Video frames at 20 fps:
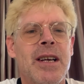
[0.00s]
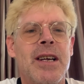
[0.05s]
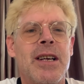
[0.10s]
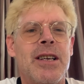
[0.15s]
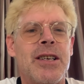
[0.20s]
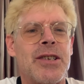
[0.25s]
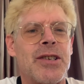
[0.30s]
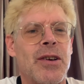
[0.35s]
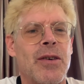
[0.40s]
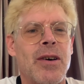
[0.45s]

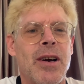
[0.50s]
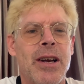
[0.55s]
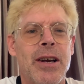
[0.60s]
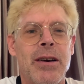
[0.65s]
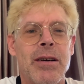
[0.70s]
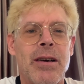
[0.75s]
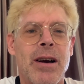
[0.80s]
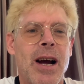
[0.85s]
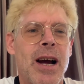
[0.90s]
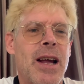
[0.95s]
So
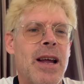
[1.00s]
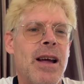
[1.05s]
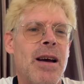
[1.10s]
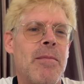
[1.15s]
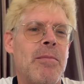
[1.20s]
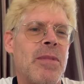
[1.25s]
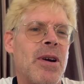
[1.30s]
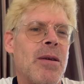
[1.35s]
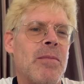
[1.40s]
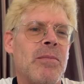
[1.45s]
here I
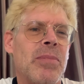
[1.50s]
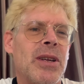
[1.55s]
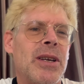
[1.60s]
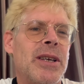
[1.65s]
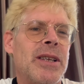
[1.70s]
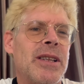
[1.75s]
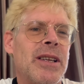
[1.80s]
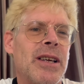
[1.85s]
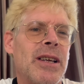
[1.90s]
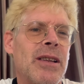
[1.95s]
am
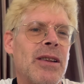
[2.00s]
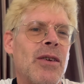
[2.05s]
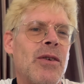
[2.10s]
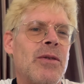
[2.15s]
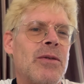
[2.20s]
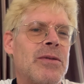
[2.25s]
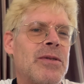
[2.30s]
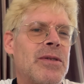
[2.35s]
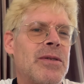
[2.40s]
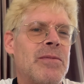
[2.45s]
completely
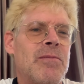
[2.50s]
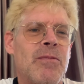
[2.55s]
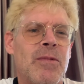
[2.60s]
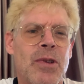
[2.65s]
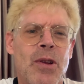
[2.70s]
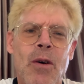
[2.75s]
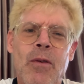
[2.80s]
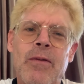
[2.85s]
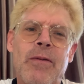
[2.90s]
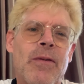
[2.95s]
alone,
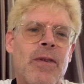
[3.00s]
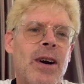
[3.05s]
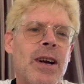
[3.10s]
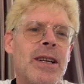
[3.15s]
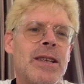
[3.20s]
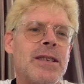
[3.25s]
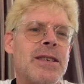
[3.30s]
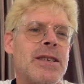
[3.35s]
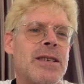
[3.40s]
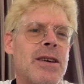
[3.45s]
no
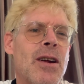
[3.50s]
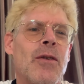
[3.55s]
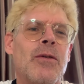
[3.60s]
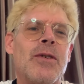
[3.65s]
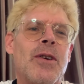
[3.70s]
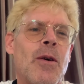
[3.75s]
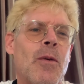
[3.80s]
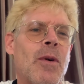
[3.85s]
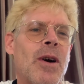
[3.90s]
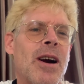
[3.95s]
friends,
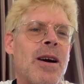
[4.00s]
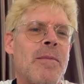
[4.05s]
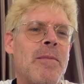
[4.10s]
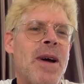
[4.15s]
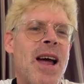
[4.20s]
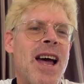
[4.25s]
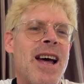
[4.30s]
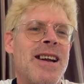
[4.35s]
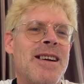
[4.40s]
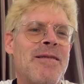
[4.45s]
don't know where I'm
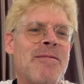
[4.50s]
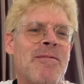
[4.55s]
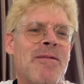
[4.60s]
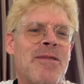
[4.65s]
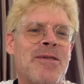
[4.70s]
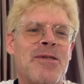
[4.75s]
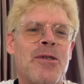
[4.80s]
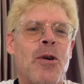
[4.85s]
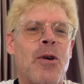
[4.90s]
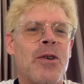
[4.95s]
at,
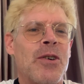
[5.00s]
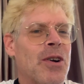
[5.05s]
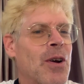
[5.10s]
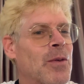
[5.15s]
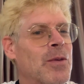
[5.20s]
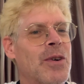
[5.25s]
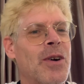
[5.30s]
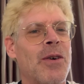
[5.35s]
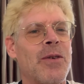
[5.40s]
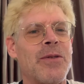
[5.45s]
and
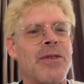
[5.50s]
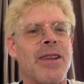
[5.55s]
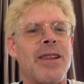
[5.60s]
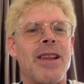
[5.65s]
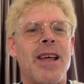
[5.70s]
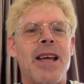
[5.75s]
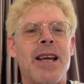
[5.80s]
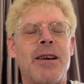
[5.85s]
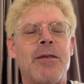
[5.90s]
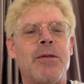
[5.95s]
don't know the
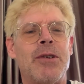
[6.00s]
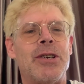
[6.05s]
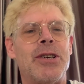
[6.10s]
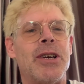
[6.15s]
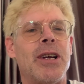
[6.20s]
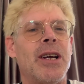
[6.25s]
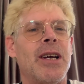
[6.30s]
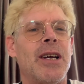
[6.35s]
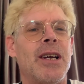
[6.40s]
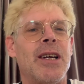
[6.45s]
language.
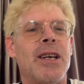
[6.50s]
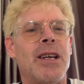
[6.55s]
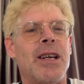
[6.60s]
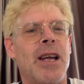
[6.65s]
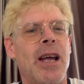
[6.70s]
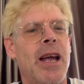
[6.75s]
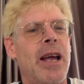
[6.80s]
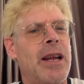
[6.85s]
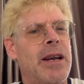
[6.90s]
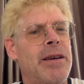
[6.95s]

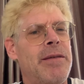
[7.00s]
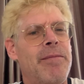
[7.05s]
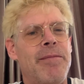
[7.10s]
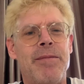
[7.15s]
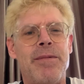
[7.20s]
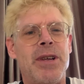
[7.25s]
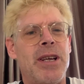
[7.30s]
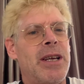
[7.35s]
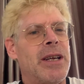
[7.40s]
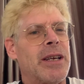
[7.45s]
And
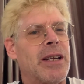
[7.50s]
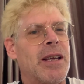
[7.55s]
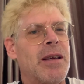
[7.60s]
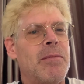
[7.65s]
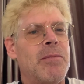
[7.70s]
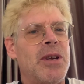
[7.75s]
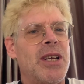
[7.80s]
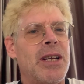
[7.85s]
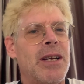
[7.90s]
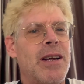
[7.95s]
it
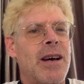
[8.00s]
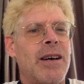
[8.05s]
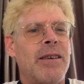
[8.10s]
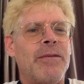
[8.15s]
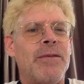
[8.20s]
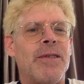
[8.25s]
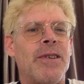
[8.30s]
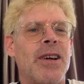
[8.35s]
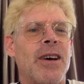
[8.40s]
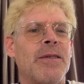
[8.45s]
can be a
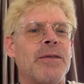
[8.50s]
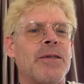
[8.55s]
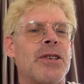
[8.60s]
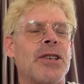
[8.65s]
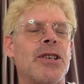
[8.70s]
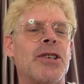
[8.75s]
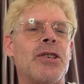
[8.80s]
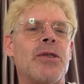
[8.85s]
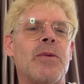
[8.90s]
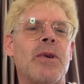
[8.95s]
tough
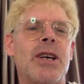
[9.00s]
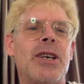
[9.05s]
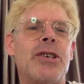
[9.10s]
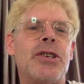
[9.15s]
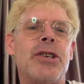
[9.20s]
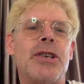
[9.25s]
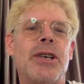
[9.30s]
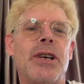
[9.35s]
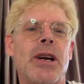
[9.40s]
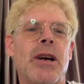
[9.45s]

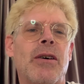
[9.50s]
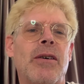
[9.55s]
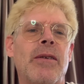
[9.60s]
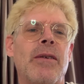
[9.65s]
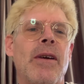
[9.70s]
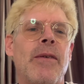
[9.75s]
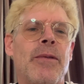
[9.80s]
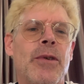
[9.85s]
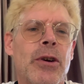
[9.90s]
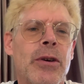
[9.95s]
situation,
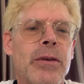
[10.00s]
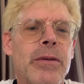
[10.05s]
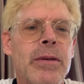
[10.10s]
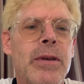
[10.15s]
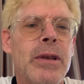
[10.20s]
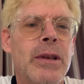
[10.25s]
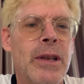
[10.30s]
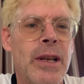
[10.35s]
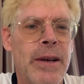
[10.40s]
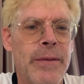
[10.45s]
if you
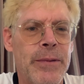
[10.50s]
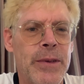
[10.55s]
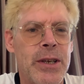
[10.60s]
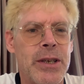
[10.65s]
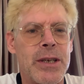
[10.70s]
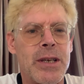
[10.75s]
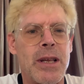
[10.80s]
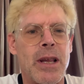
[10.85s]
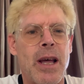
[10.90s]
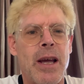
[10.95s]
live
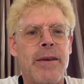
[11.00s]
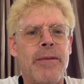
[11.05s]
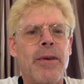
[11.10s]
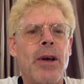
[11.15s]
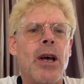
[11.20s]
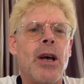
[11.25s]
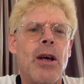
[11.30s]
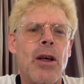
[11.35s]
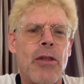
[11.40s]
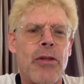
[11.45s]
this life.
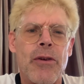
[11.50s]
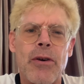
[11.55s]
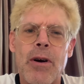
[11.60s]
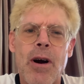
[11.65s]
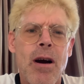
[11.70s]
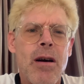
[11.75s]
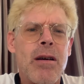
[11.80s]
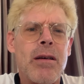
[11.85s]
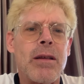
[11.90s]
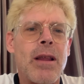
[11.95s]
There
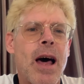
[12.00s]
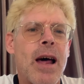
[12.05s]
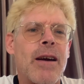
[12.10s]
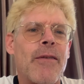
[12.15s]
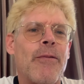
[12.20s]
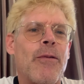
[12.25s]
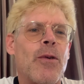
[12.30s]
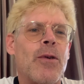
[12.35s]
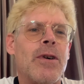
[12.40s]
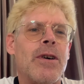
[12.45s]
are a lot
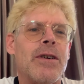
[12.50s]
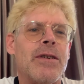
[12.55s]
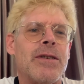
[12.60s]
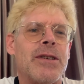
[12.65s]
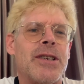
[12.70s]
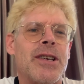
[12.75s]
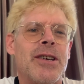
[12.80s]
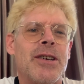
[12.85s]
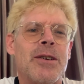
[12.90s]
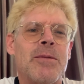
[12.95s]
of
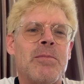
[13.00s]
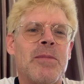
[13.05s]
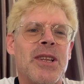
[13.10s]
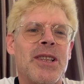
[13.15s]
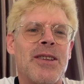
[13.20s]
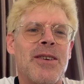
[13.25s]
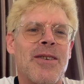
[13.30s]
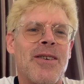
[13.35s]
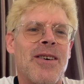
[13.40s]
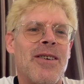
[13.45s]
foreigners here, but
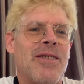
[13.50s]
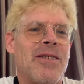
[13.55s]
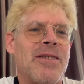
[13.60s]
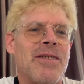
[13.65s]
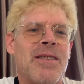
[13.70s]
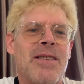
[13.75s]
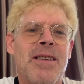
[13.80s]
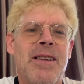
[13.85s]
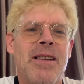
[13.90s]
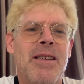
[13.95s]

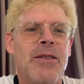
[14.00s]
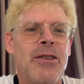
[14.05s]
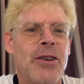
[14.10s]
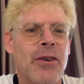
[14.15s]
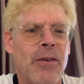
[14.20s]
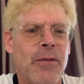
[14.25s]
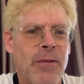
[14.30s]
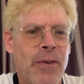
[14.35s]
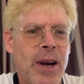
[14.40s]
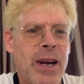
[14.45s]

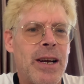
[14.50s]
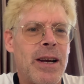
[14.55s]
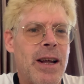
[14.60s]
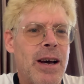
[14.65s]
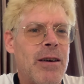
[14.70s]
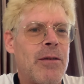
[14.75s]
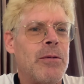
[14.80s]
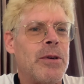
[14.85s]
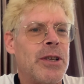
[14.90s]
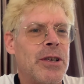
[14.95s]
you'll find
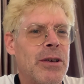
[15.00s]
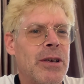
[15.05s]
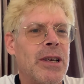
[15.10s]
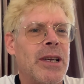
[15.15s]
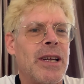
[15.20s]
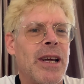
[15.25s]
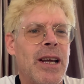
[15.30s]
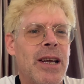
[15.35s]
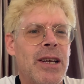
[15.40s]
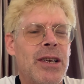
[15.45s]
out when you get
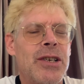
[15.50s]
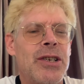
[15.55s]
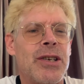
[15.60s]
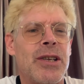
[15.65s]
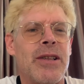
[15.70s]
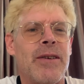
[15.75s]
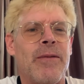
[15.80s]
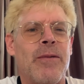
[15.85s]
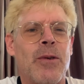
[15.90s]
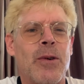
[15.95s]
to Asia,
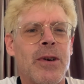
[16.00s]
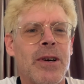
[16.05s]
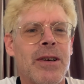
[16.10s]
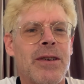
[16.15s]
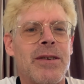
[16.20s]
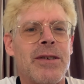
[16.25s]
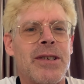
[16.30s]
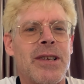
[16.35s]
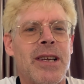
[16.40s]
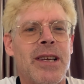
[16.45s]
the
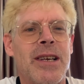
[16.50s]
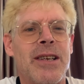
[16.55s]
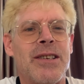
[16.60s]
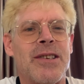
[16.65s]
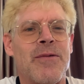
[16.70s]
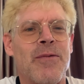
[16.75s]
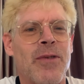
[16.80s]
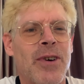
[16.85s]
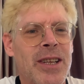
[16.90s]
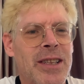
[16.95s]
foreigners ain't as
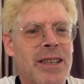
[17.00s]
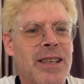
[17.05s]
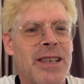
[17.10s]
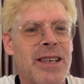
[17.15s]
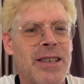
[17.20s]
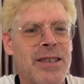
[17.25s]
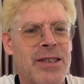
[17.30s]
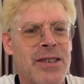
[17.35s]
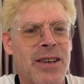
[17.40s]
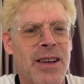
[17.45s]
friendly
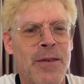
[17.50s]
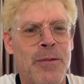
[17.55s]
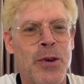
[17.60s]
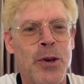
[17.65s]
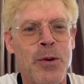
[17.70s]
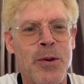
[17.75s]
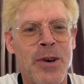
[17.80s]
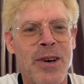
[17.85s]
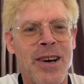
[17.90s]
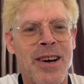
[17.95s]
as if
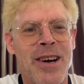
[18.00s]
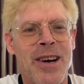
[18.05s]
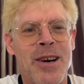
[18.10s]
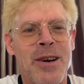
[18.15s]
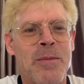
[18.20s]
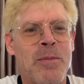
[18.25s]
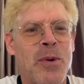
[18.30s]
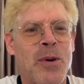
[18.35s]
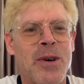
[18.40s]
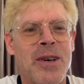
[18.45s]
you were in an
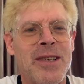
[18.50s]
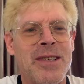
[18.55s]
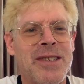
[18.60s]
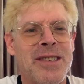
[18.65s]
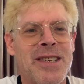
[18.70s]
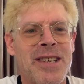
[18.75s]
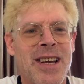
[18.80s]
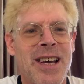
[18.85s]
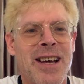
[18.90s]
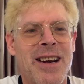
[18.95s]
airport in
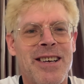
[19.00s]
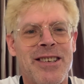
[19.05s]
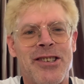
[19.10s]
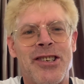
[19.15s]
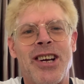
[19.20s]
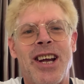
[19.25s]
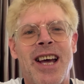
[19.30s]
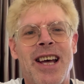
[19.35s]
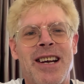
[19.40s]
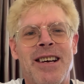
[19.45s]
Seattle
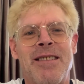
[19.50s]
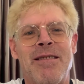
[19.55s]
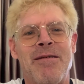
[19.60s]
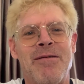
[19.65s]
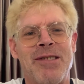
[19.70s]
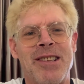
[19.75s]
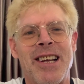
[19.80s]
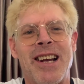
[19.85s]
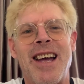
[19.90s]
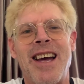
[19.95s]
chatting
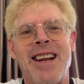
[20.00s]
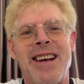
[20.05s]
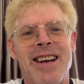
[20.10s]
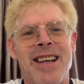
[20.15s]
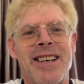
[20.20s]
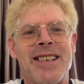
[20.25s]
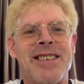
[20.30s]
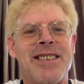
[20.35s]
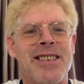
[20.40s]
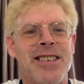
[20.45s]
with the guy
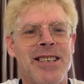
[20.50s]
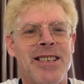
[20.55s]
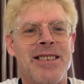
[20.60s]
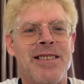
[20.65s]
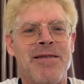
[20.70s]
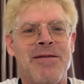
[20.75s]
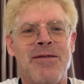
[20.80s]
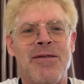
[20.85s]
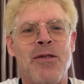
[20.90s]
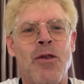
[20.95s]
next to
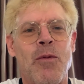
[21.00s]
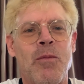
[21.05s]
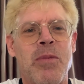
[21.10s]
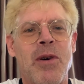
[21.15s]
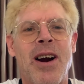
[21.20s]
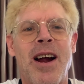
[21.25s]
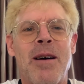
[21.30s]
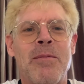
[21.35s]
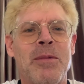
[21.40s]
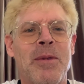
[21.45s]
you, no
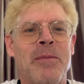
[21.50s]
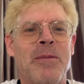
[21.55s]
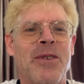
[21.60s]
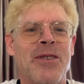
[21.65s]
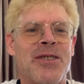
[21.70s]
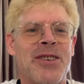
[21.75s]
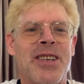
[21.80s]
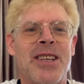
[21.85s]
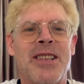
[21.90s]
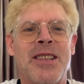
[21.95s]
problem, you're
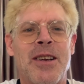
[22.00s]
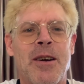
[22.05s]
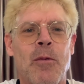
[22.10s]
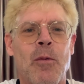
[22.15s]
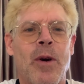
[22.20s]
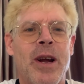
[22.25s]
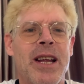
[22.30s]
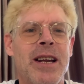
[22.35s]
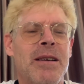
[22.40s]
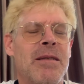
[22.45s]
sitting there
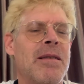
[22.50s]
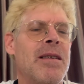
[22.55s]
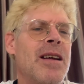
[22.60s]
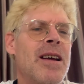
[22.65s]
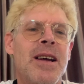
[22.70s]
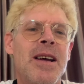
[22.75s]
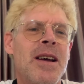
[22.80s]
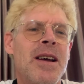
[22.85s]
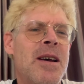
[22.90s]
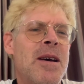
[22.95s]
waiting.
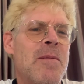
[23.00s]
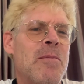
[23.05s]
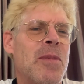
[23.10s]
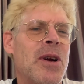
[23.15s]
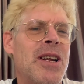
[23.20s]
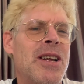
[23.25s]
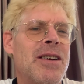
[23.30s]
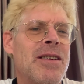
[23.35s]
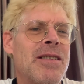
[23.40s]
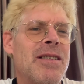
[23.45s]
But
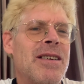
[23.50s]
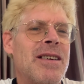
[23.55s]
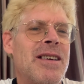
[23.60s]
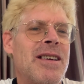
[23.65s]
here